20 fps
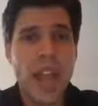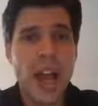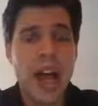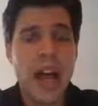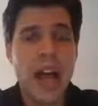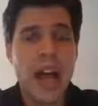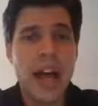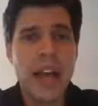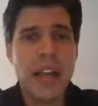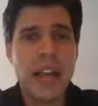
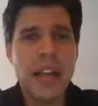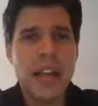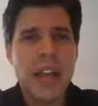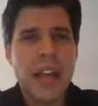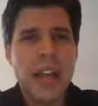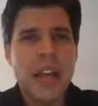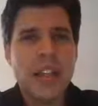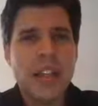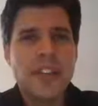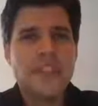The
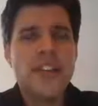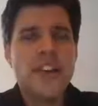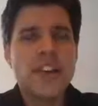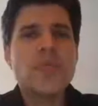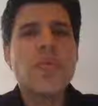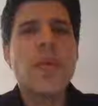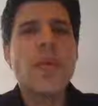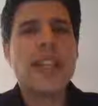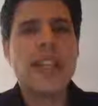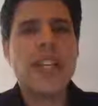
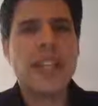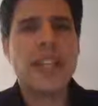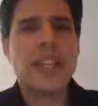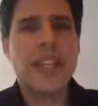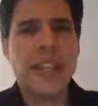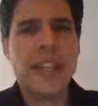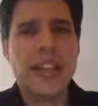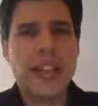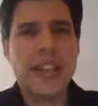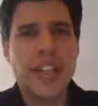first one
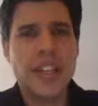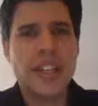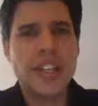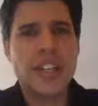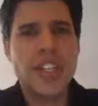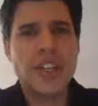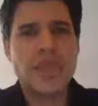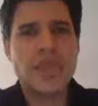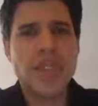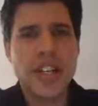that
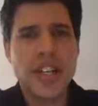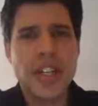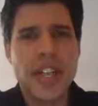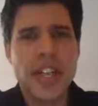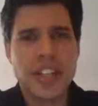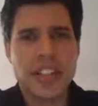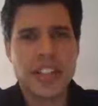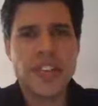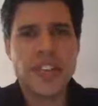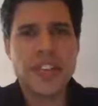she
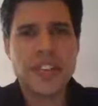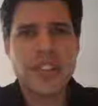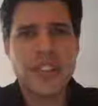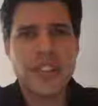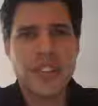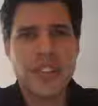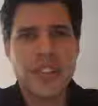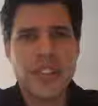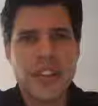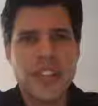realized, the
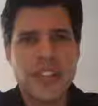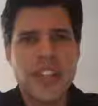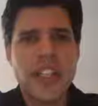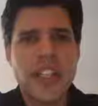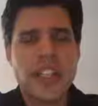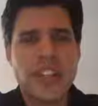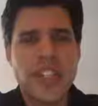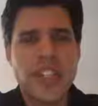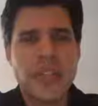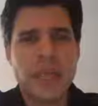first thing
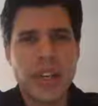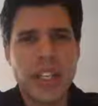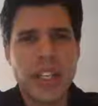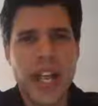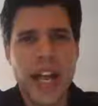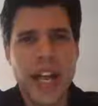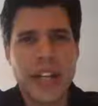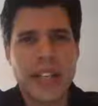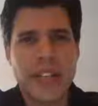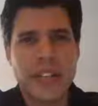that she
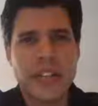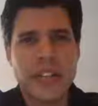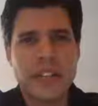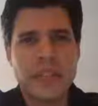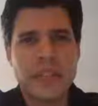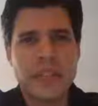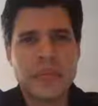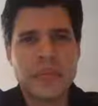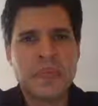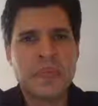realized
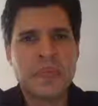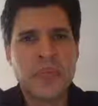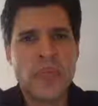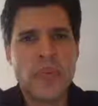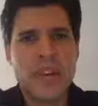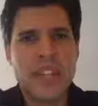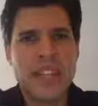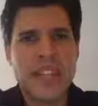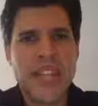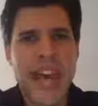
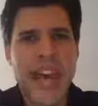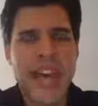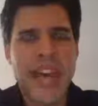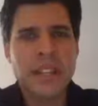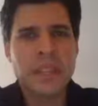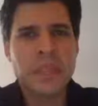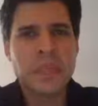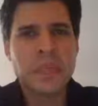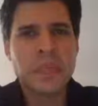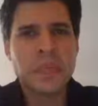was that
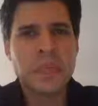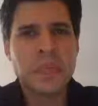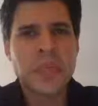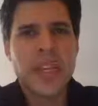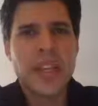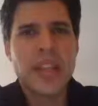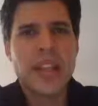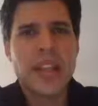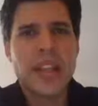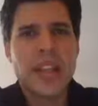
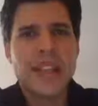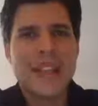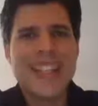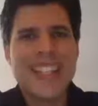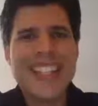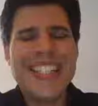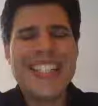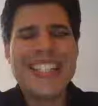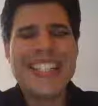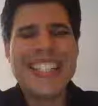
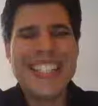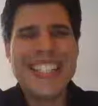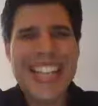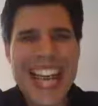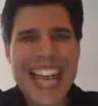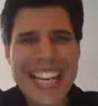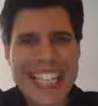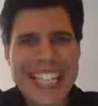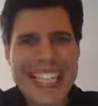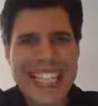the
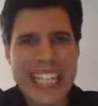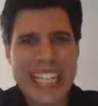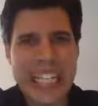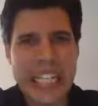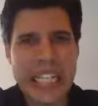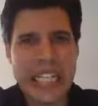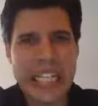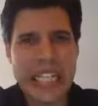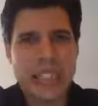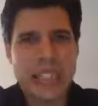
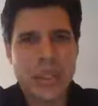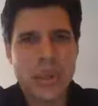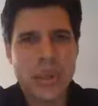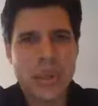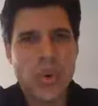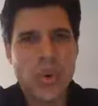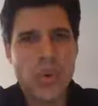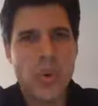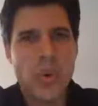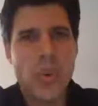dyslexia
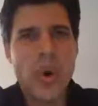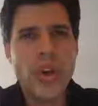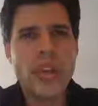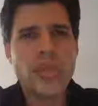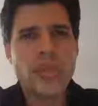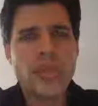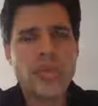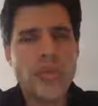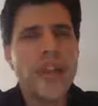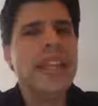
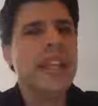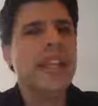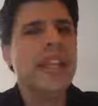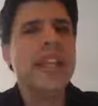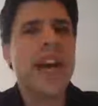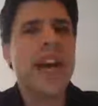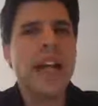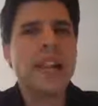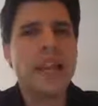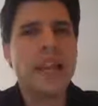was really
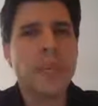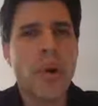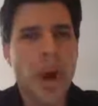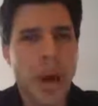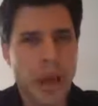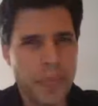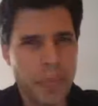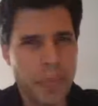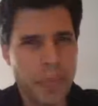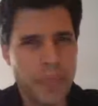not the
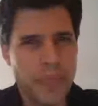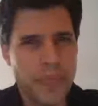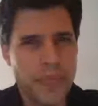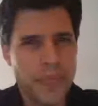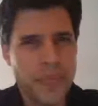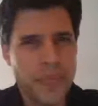problem.